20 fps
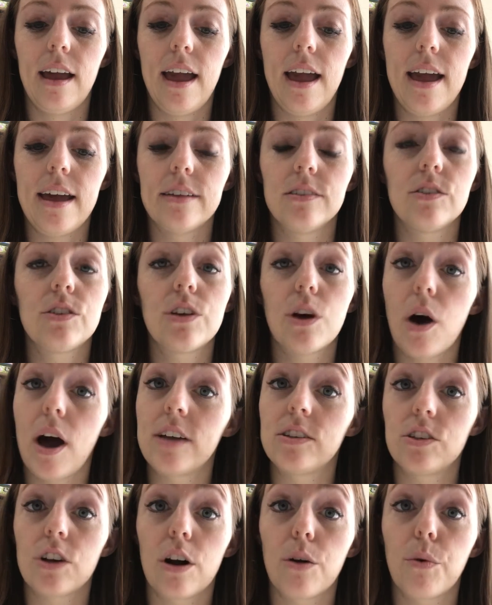And so I
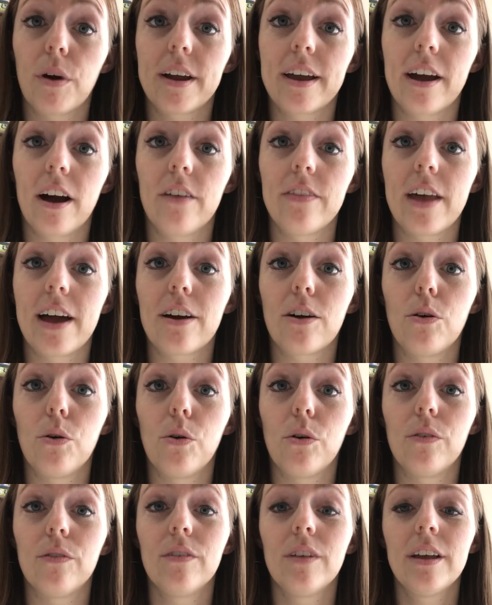started working on that
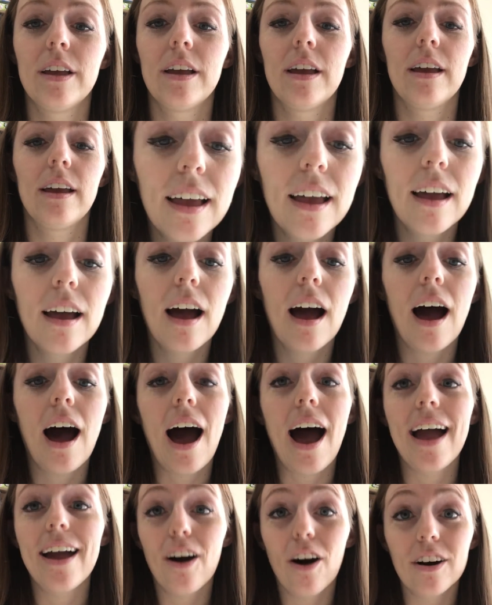goal.
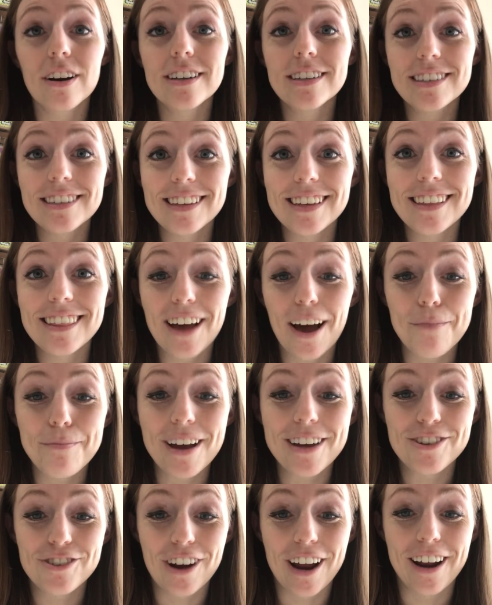I honestly thought
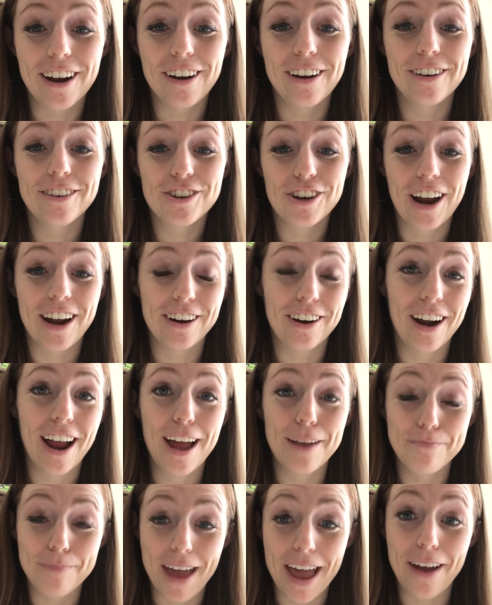my trainer
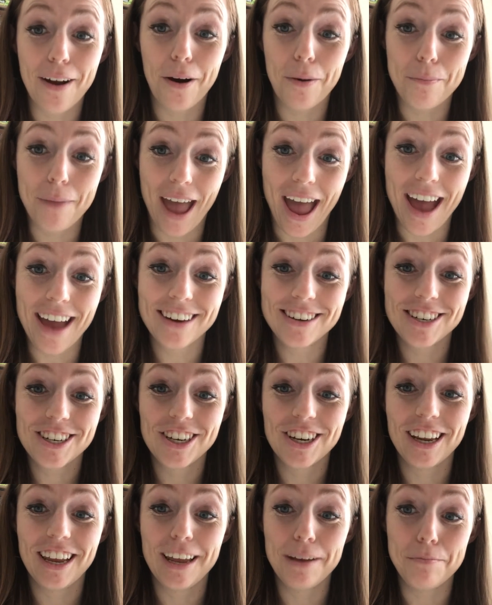had met her
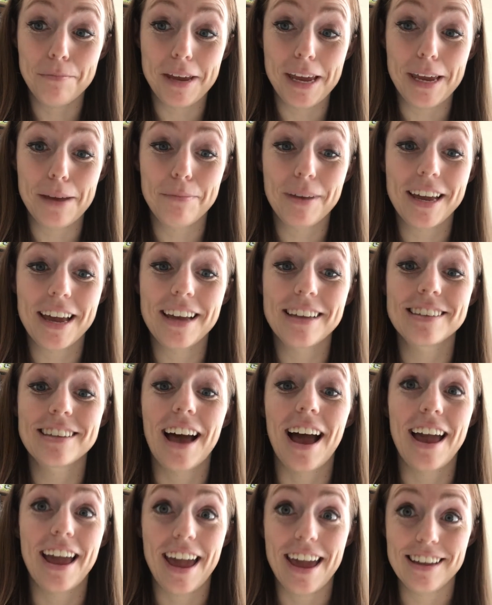match in me, because
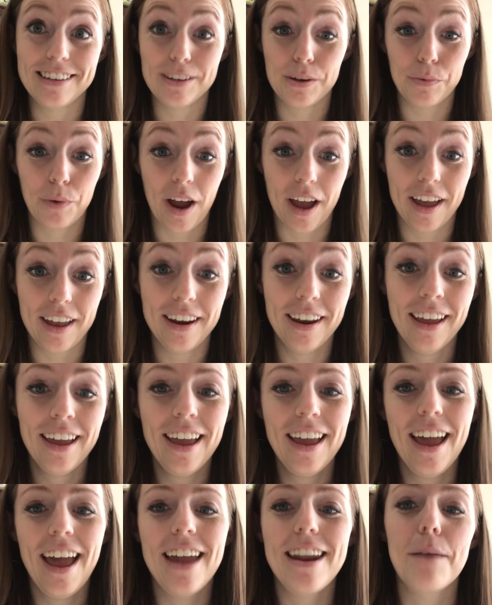I hate to run.
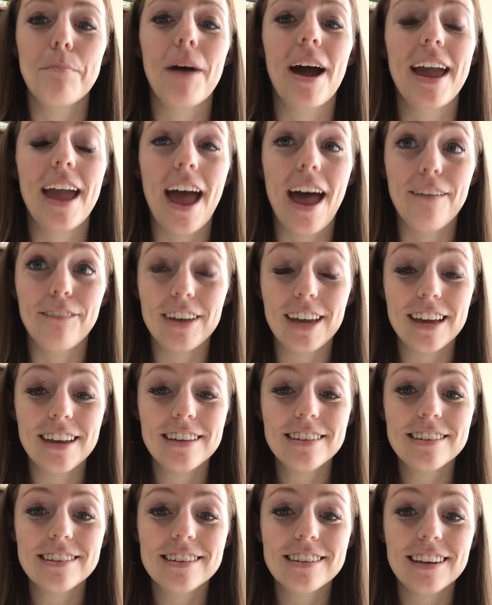And at my
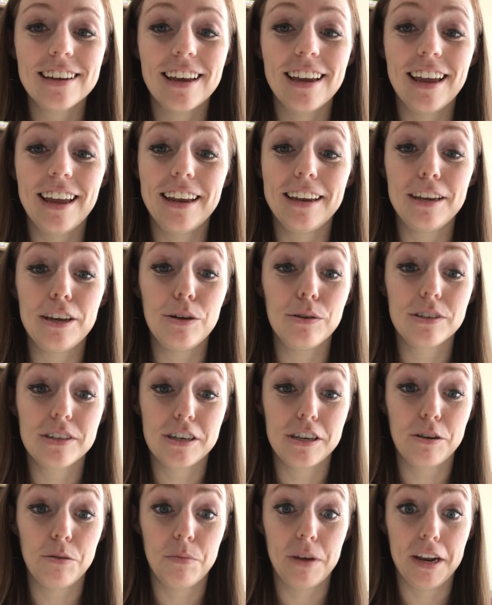heaviest in
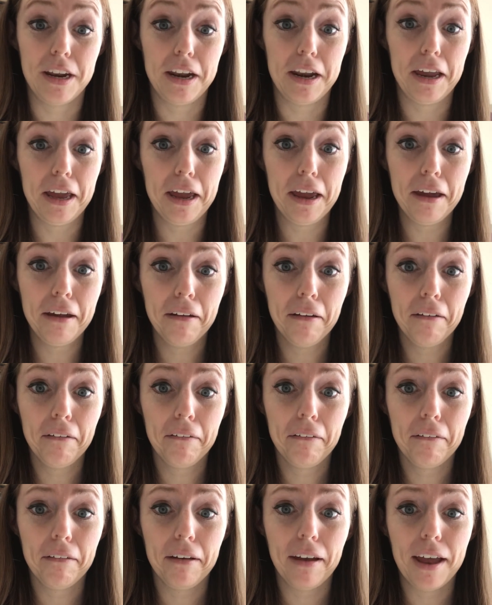Houston humidity
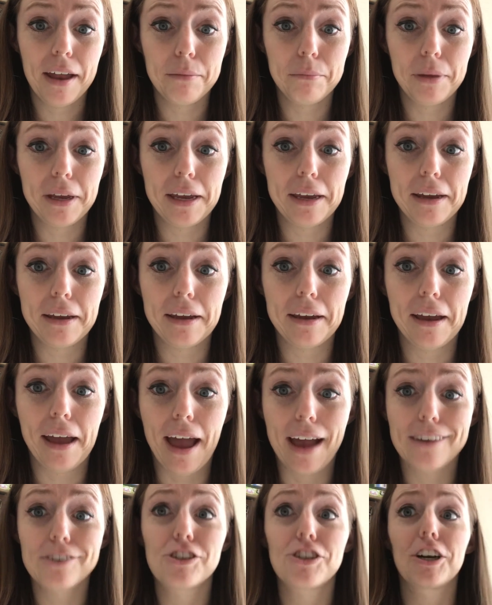and being
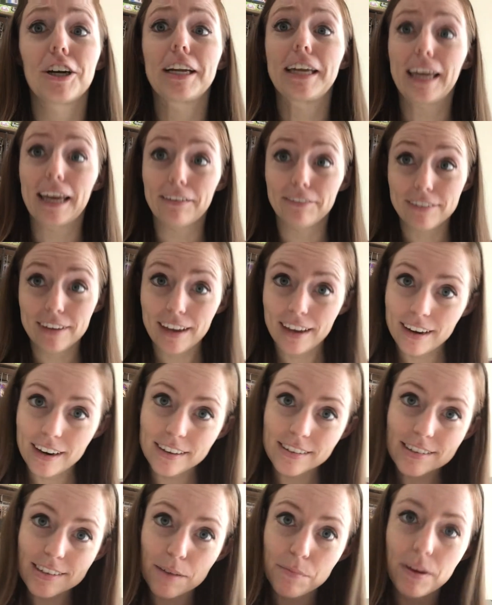extra gifted
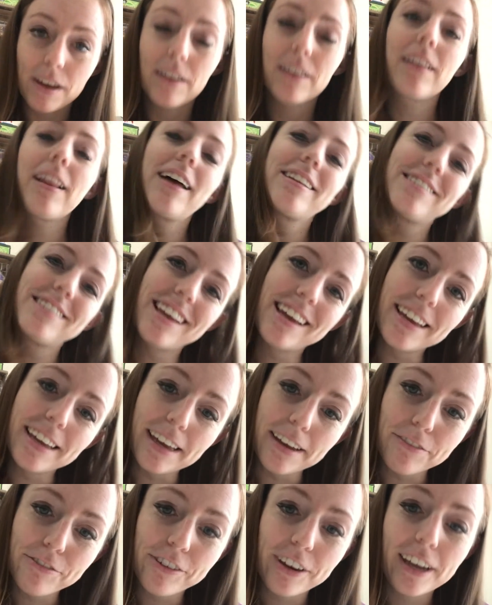in some, let's say
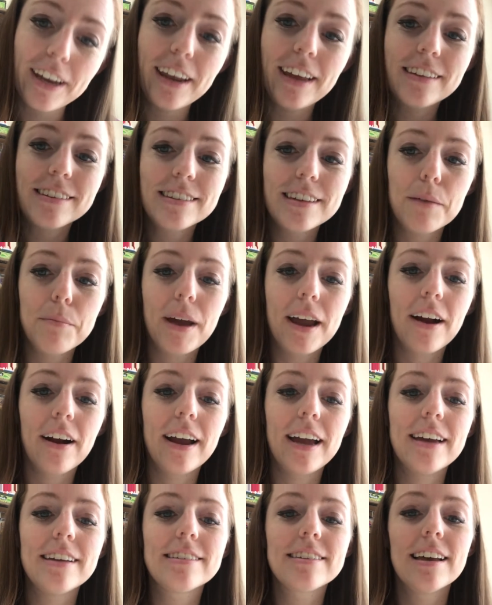gifted in some
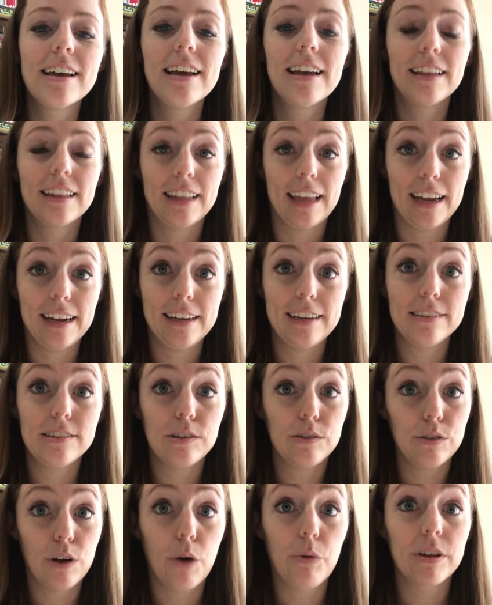areas,
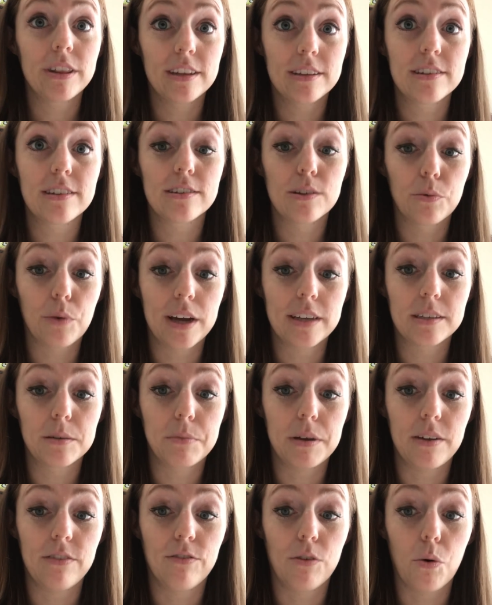ladies, you know what this is a
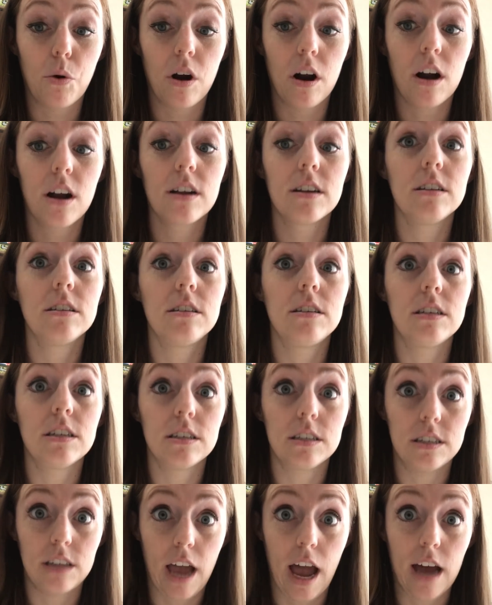recipe for:
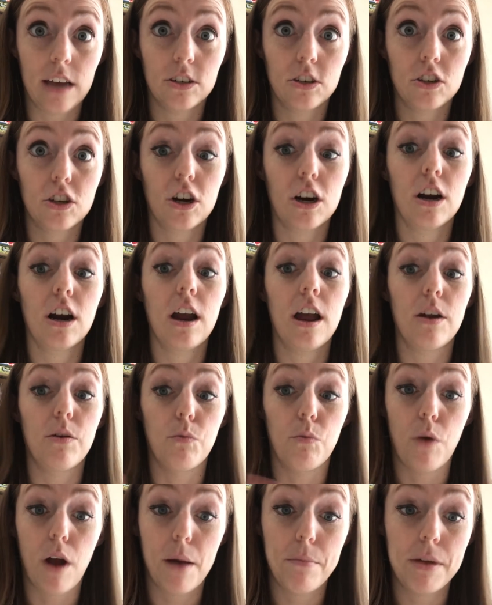disaster
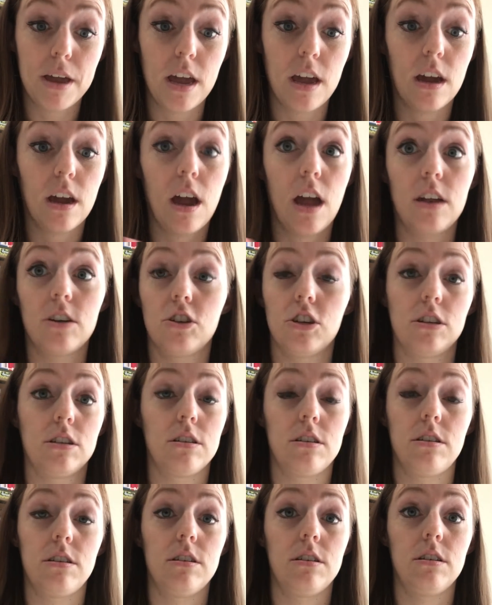and rubbing and
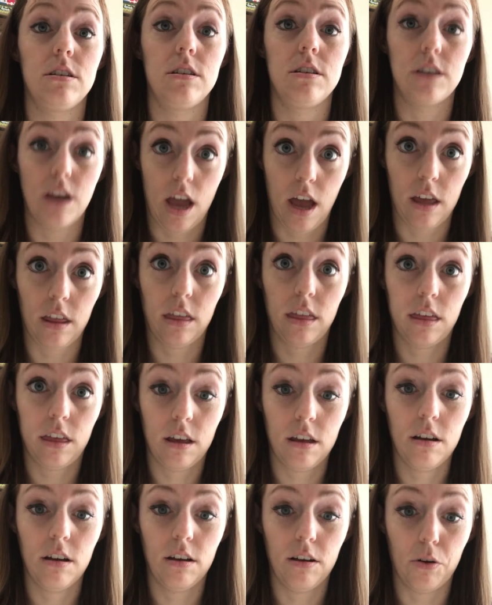just death.
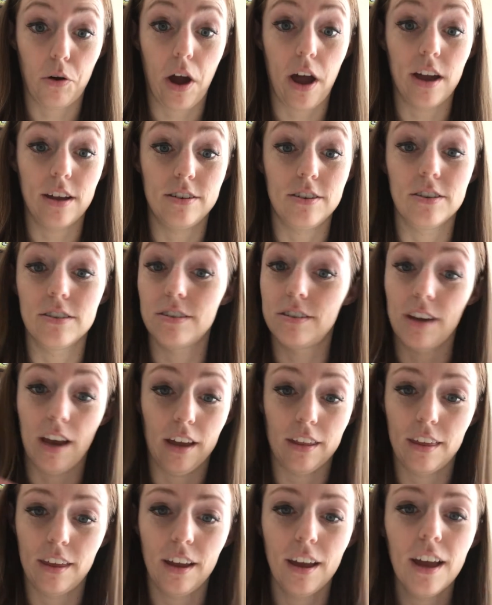Okay, just
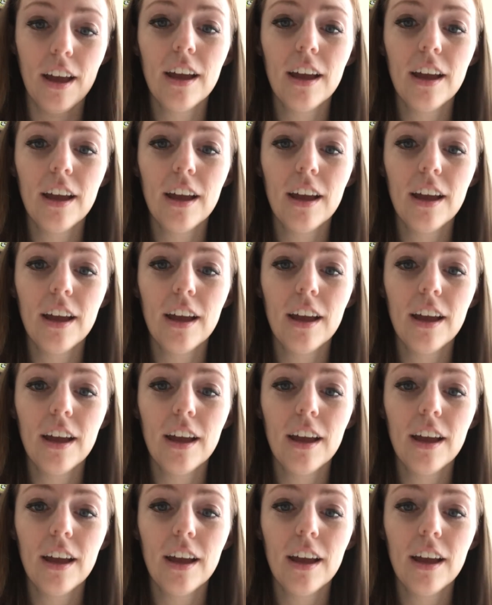death.